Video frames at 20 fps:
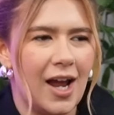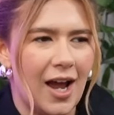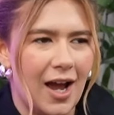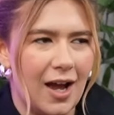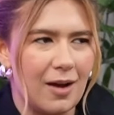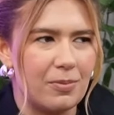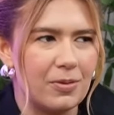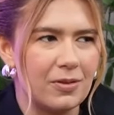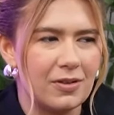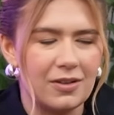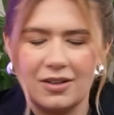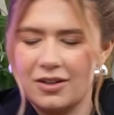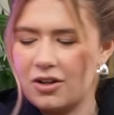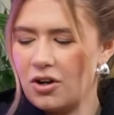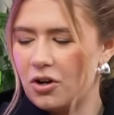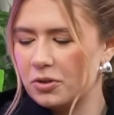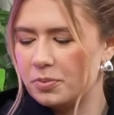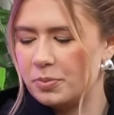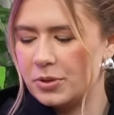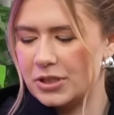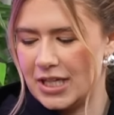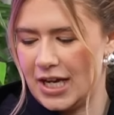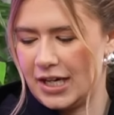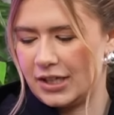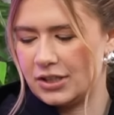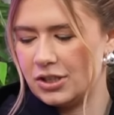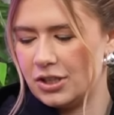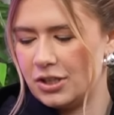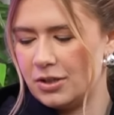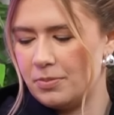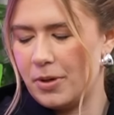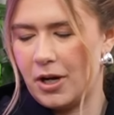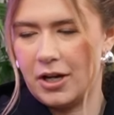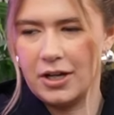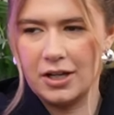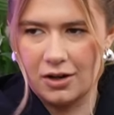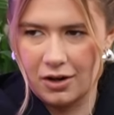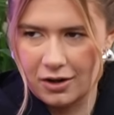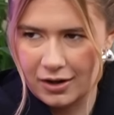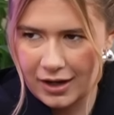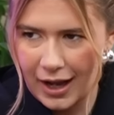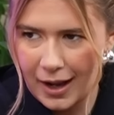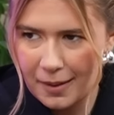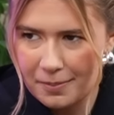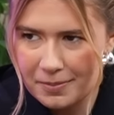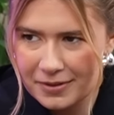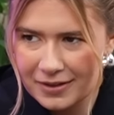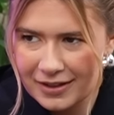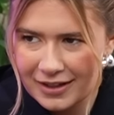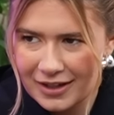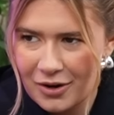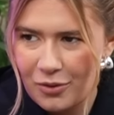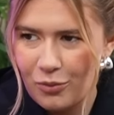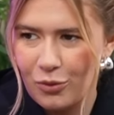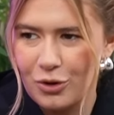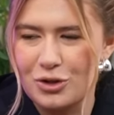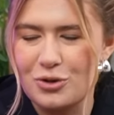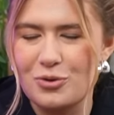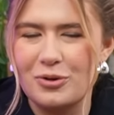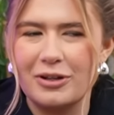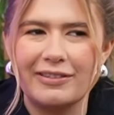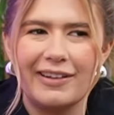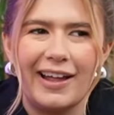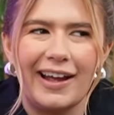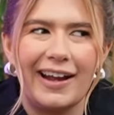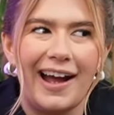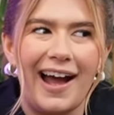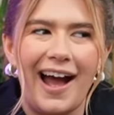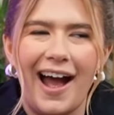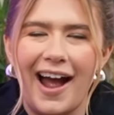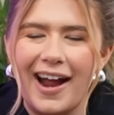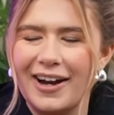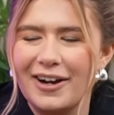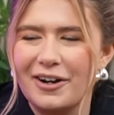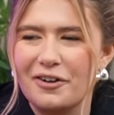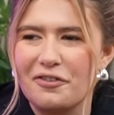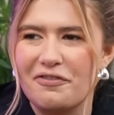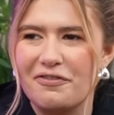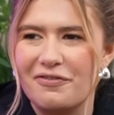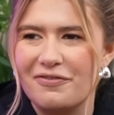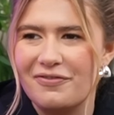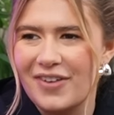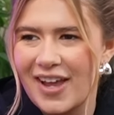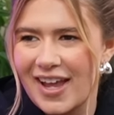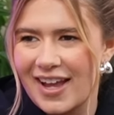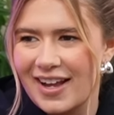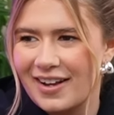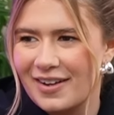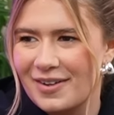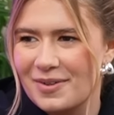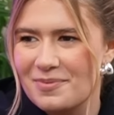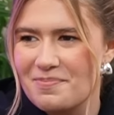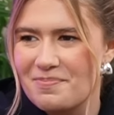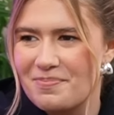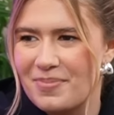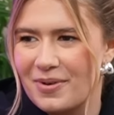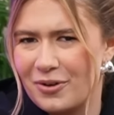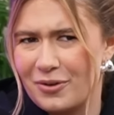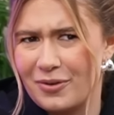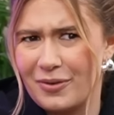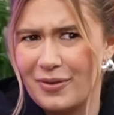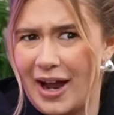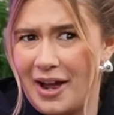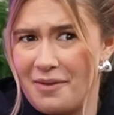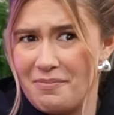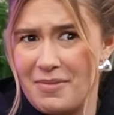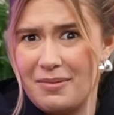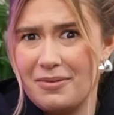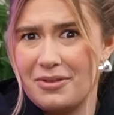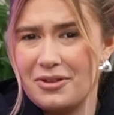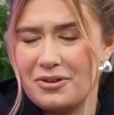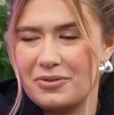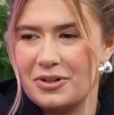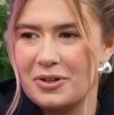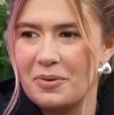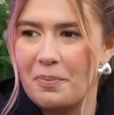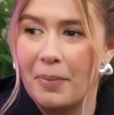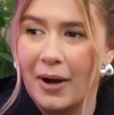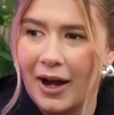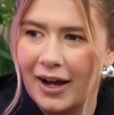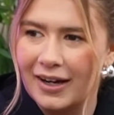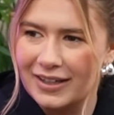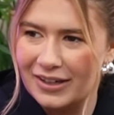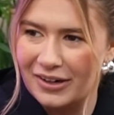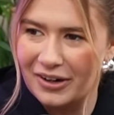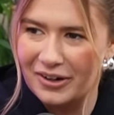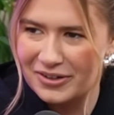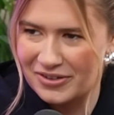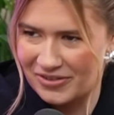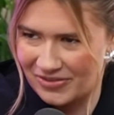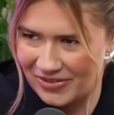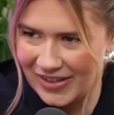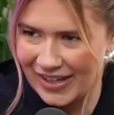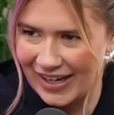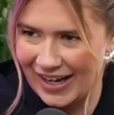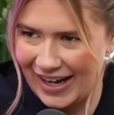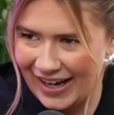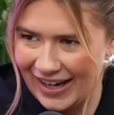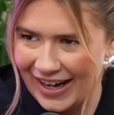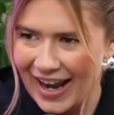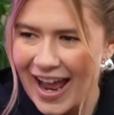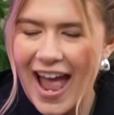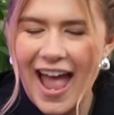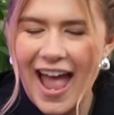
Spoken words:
app called Protector Bodyguard app where you can like hire fake or maybe they're real bodyguards for the night.